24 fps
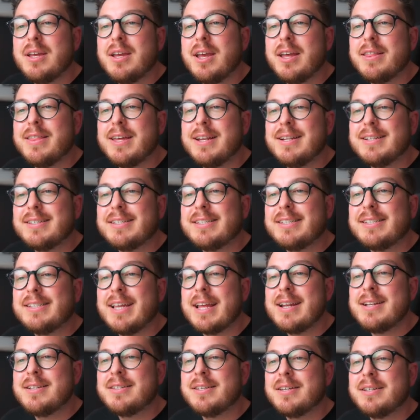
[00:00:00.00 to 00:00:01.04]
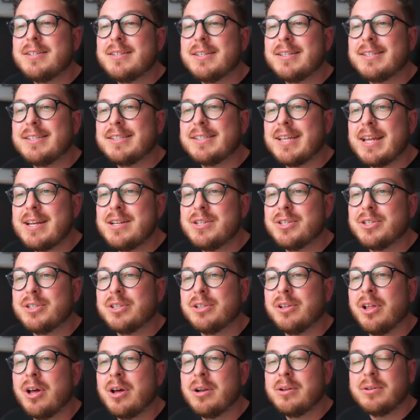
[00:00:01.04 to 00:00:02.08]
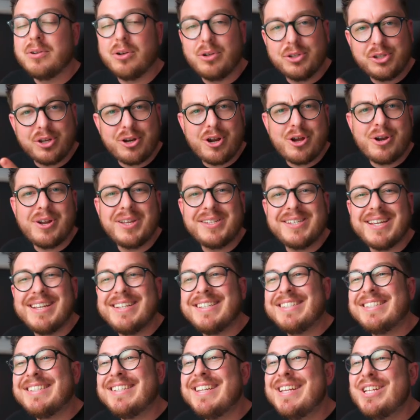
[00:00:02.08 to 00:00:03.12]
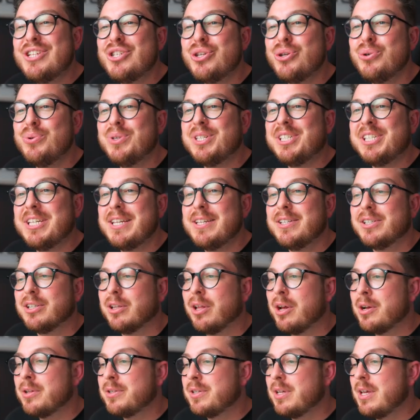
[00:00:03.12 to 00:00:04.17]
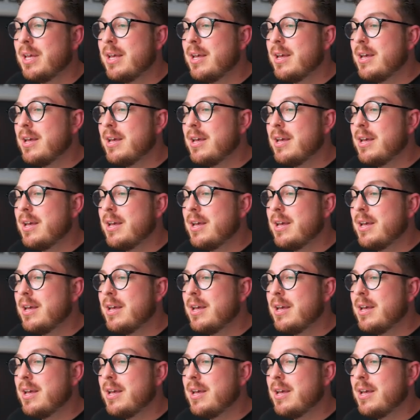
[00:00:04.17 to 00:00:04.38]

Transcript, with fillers: and then center to center slot, also known as a C to C slot.